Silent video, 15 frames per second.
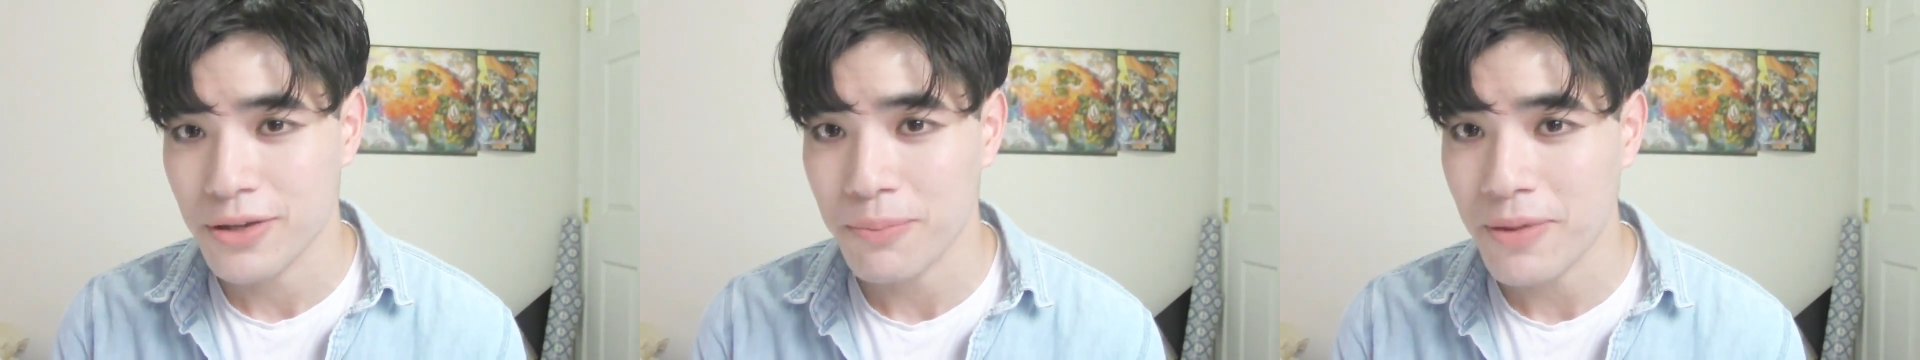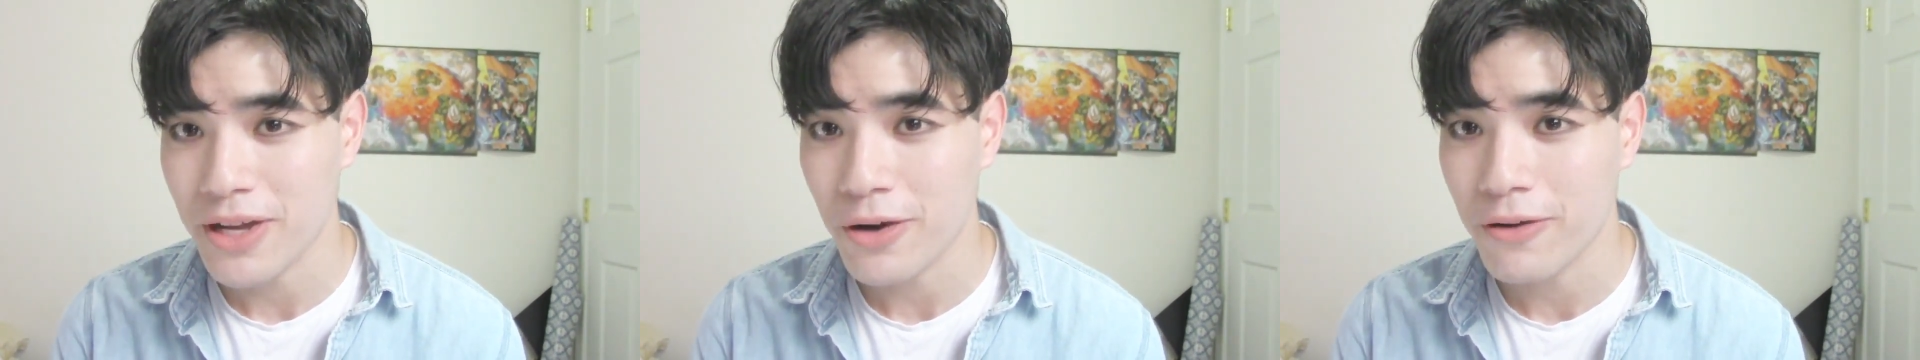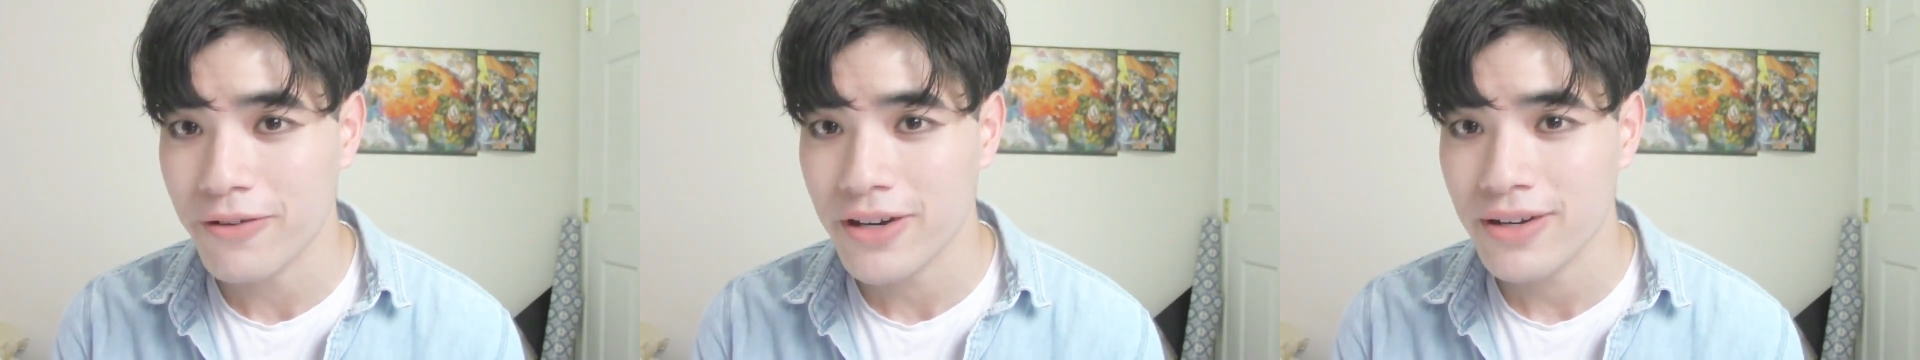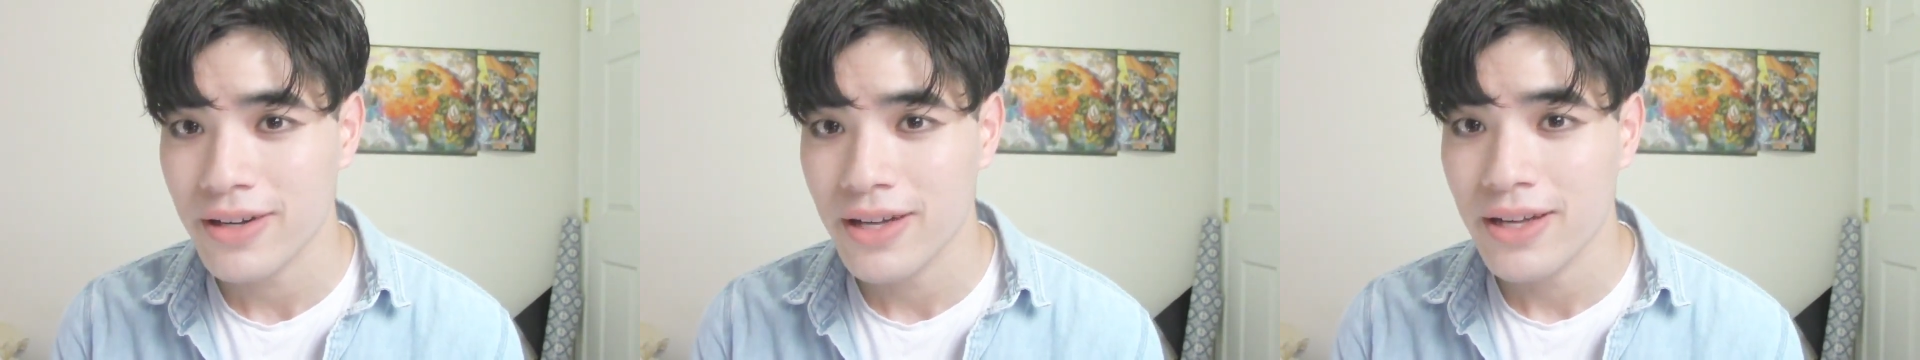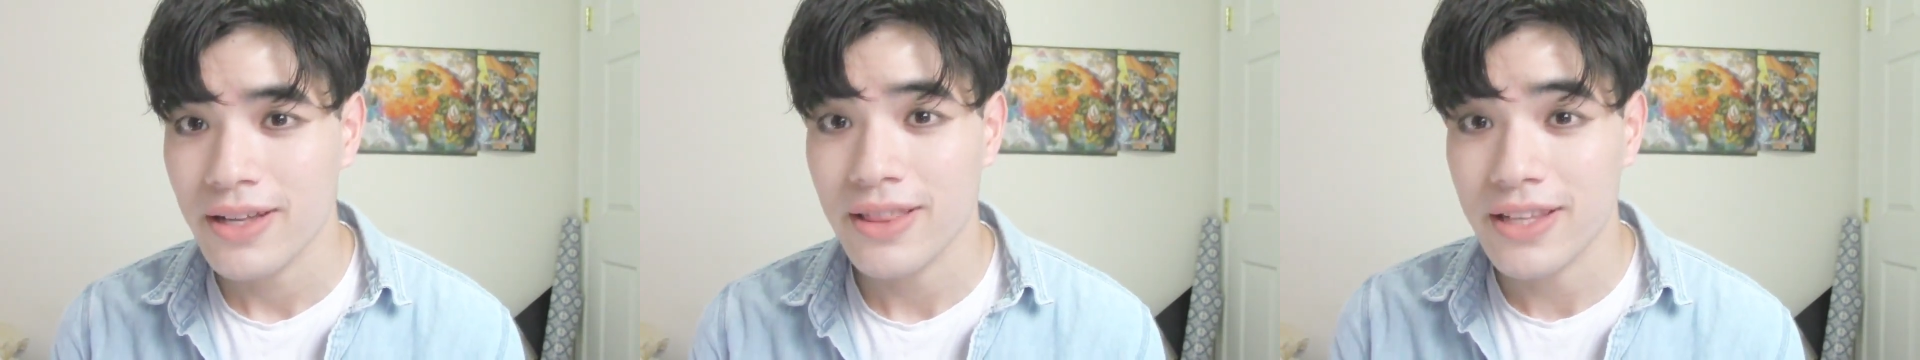makeover,
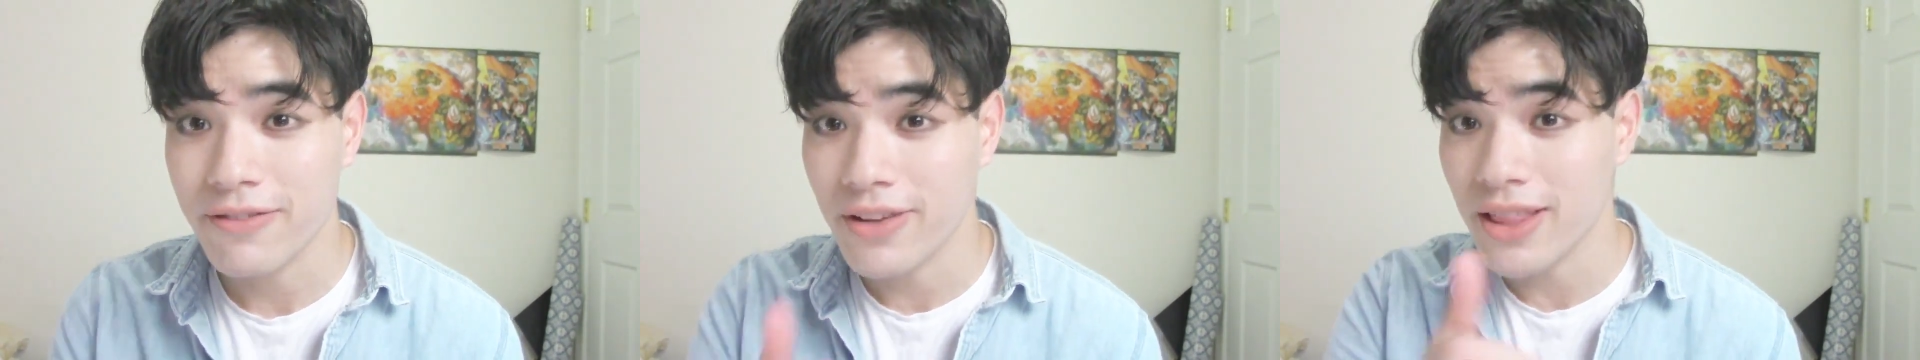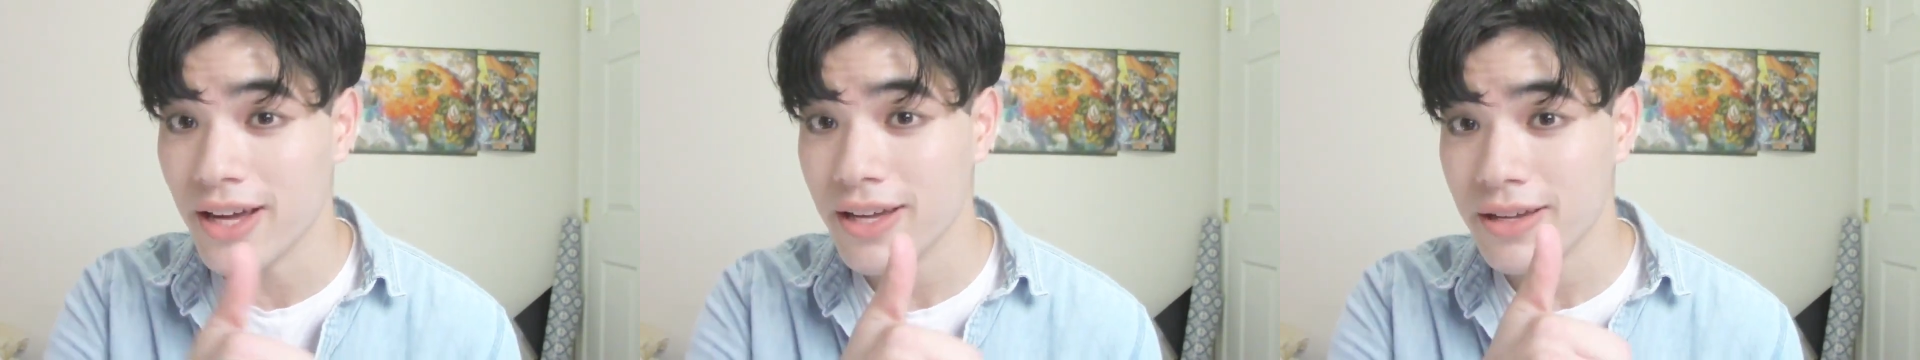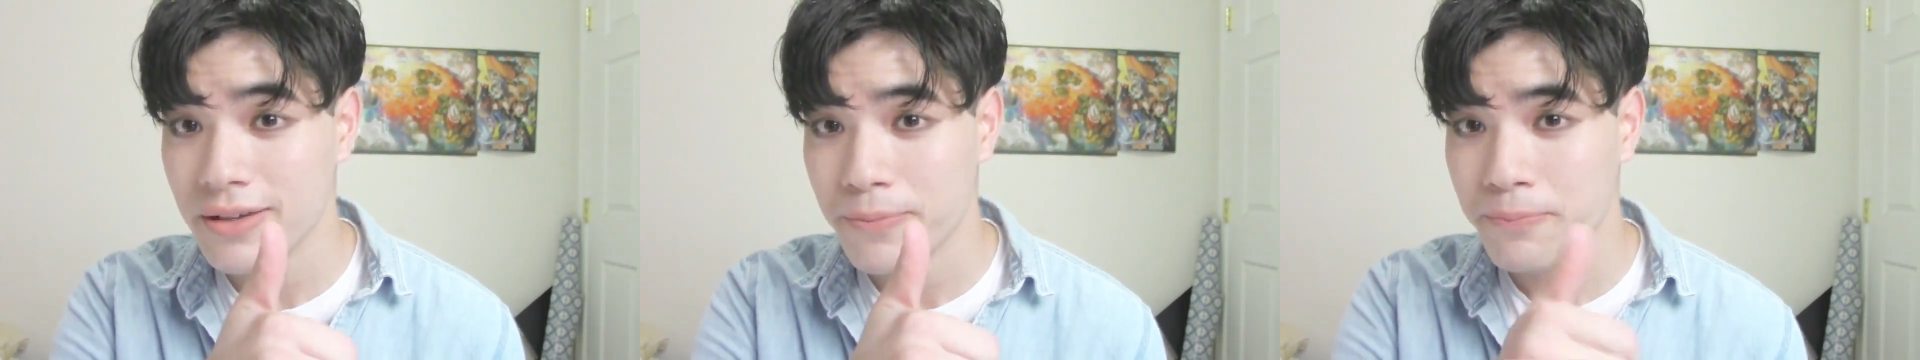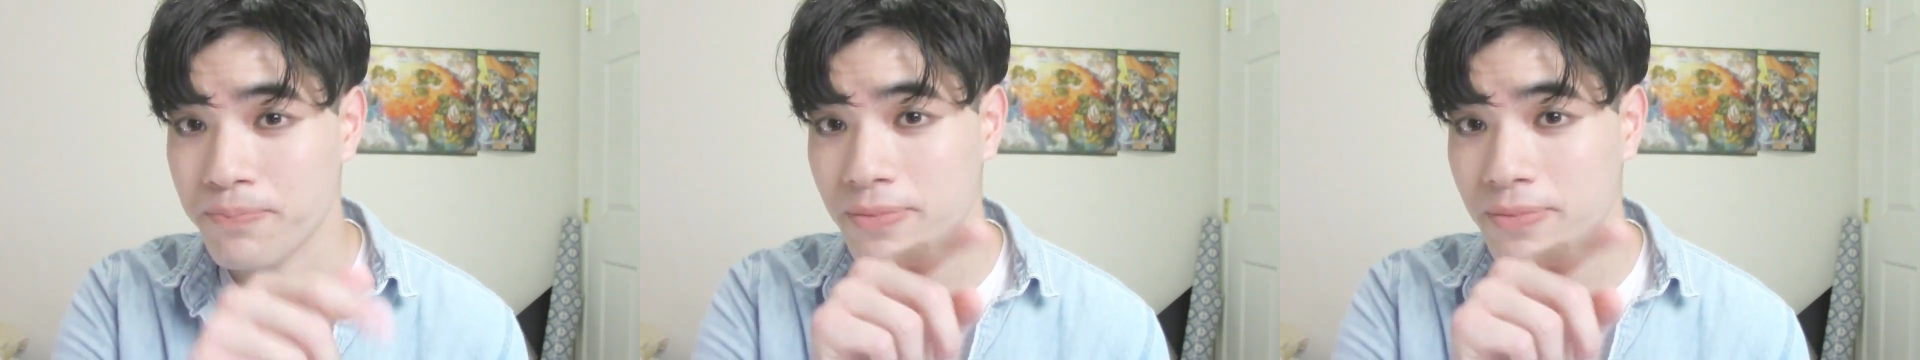leave a like,